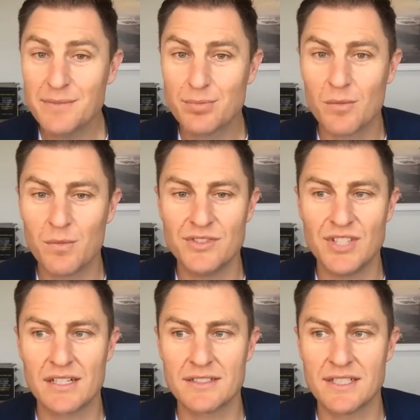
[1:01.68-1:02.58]
problem with
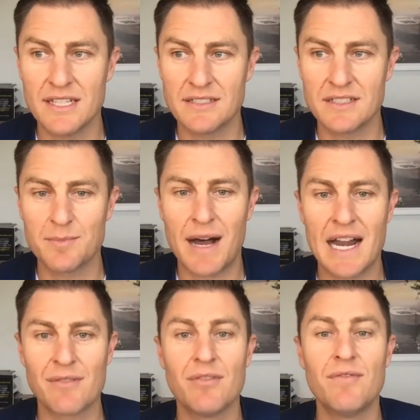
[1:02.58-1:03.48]
jealousy is it's
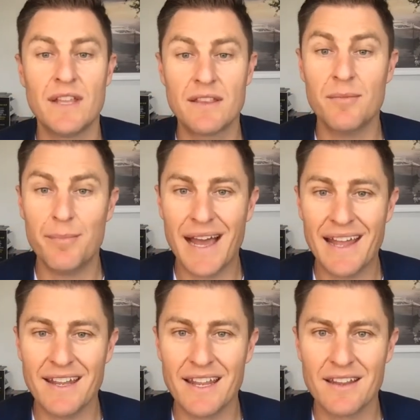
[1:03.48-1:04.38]
part of the victim
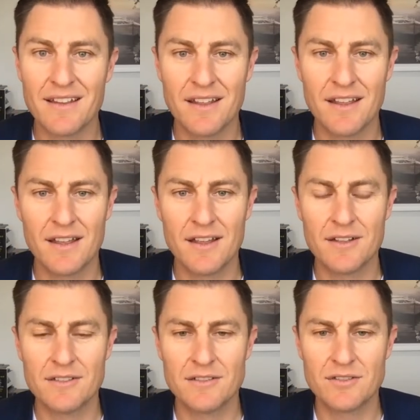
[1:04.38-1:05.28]
patterning.
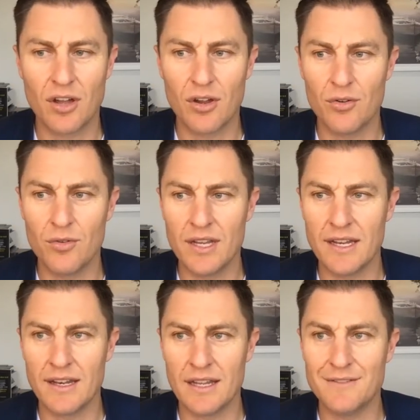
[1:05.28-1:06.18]
So it
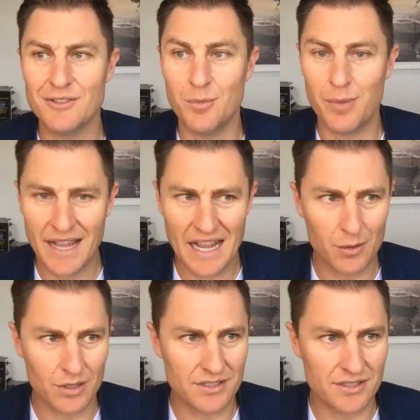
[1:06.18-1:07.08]
leaves you
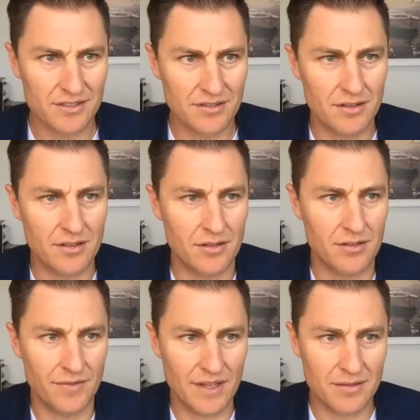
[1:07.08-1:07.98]
powerless. The
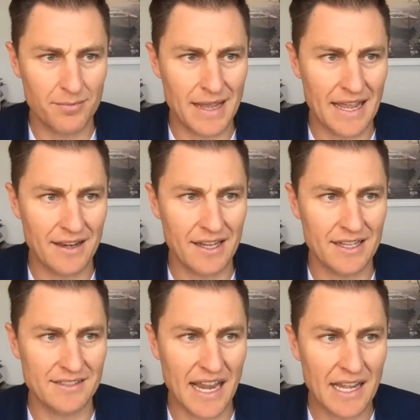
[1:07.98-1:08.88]
victim patterning
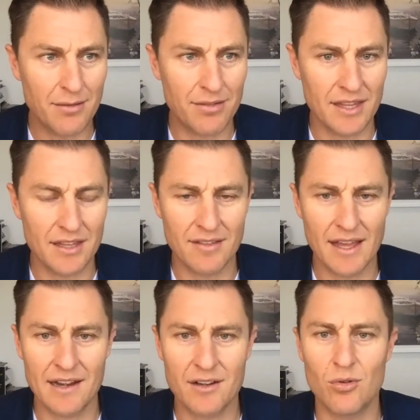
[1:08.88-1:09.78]
is anything
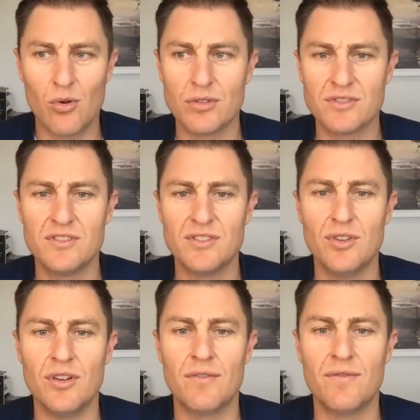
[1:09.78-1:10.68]
that causes
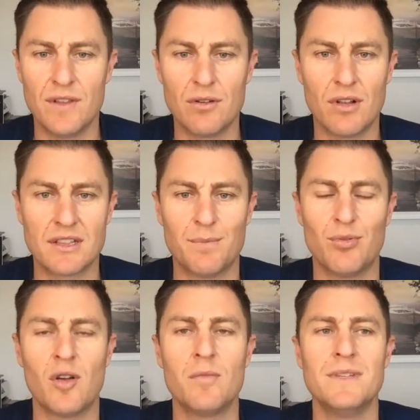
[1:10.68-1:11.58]
you to feel like the
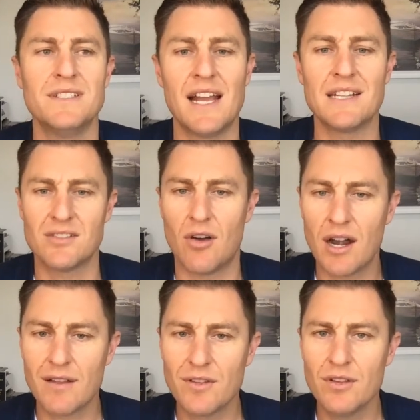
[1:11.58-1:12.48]
problem is outside
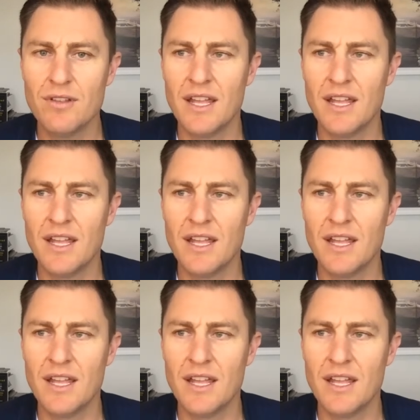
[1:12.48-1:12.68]
of you